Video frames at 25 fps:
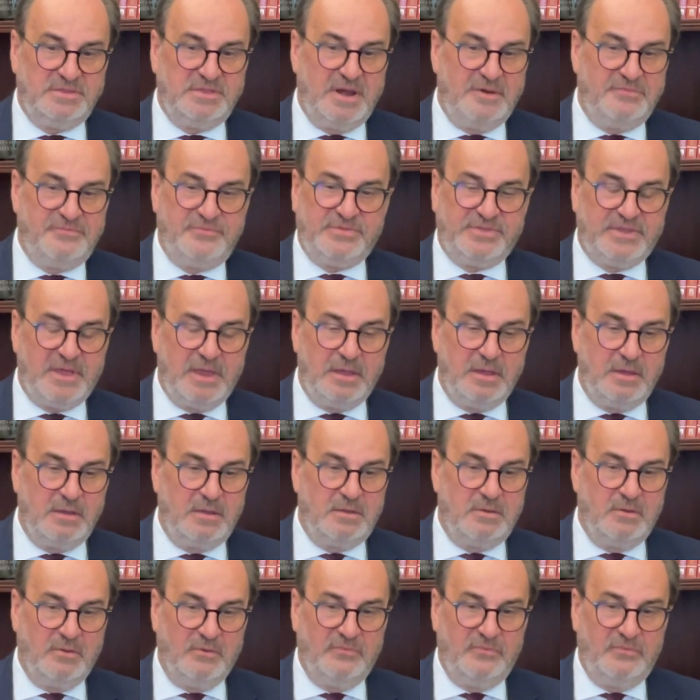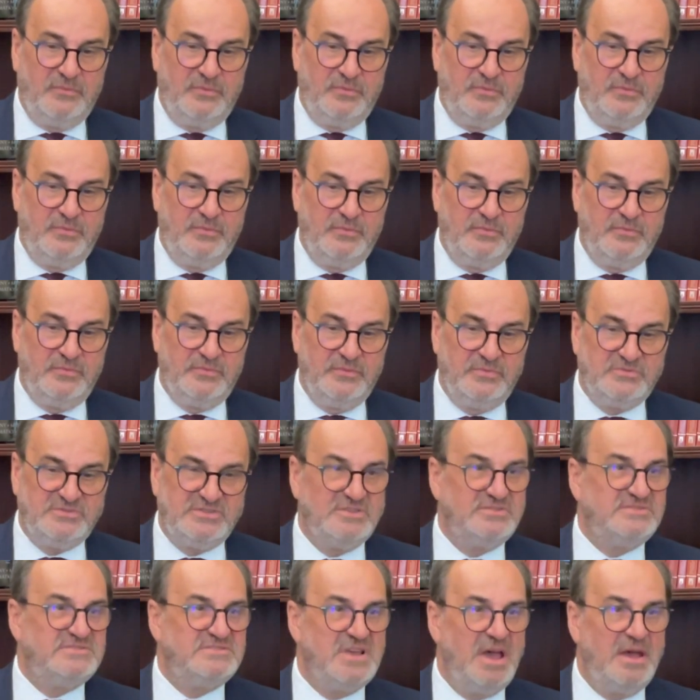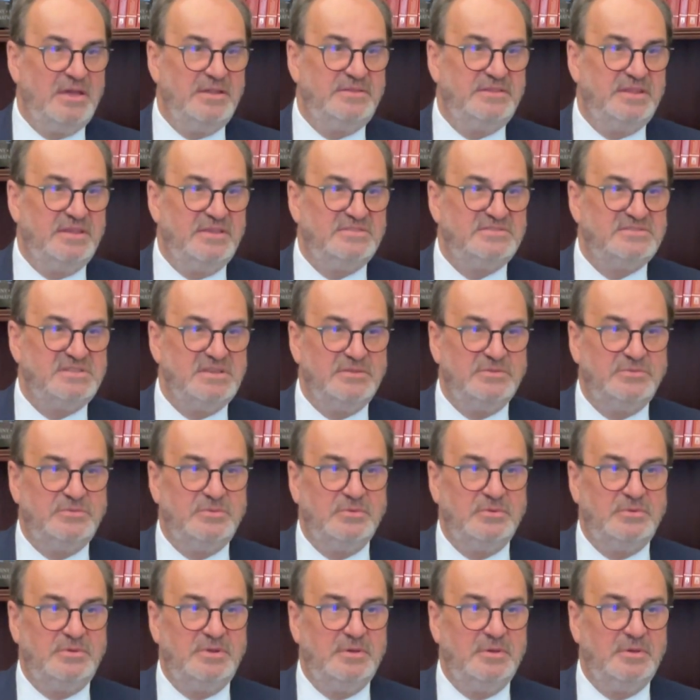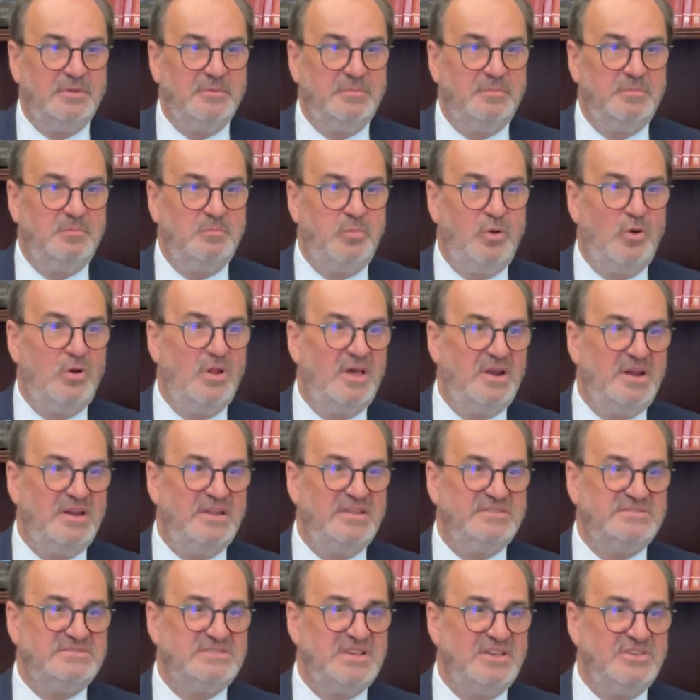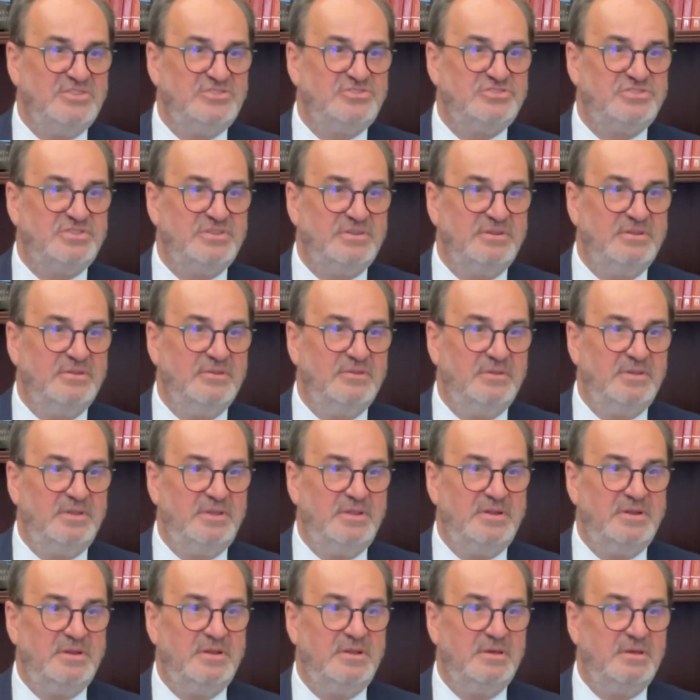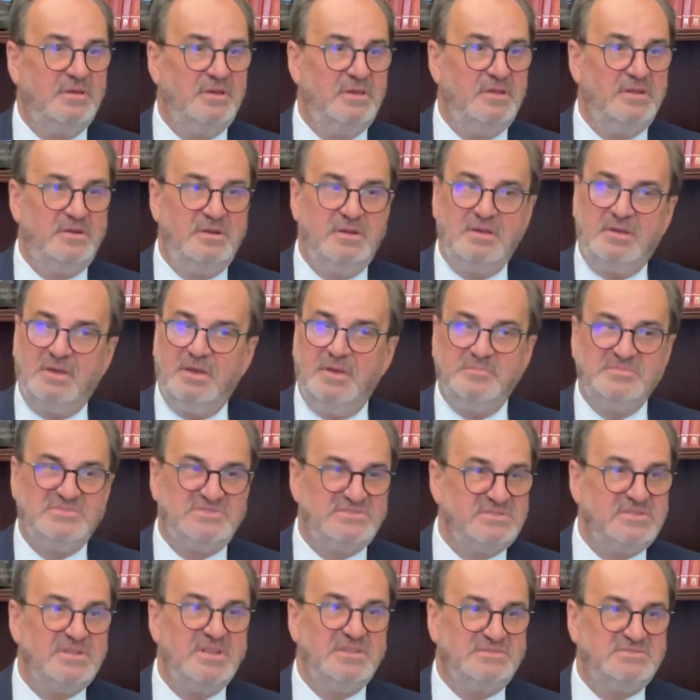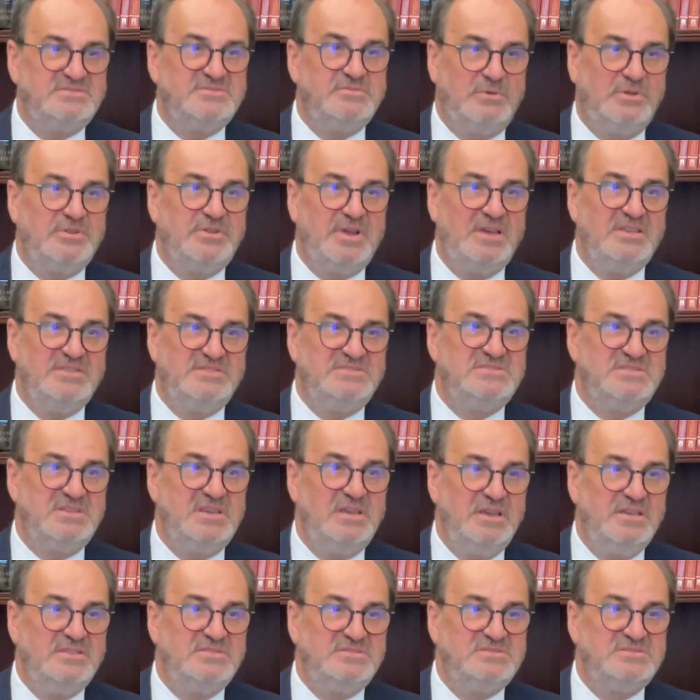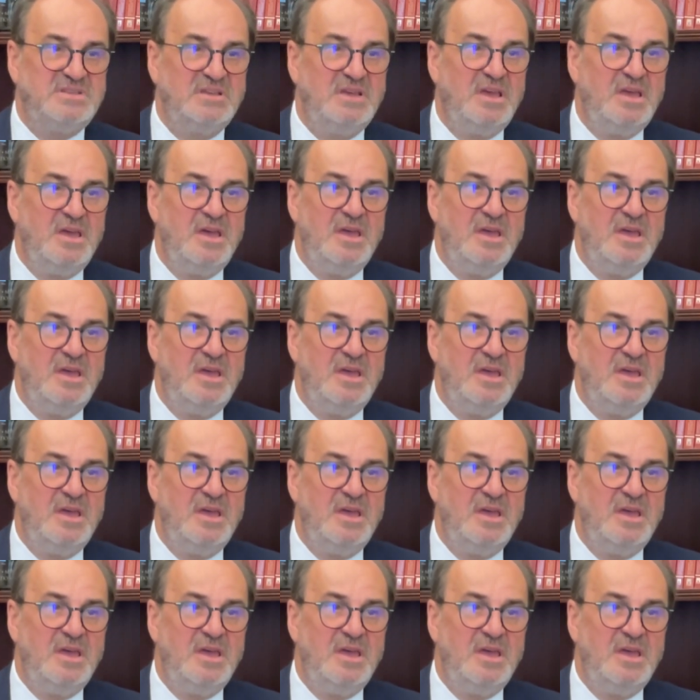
drifting of societies into the polarization or in the camps. That's what I see is